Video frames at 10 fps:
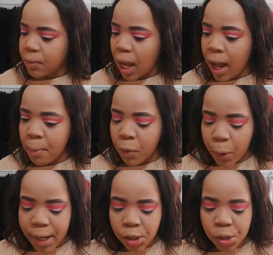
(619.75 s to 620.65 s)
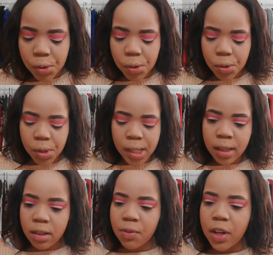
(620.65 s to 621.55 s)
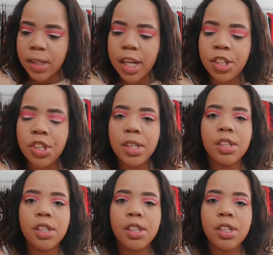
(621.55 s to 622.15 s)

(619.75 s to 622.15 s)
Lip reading: I'm going to set this foundation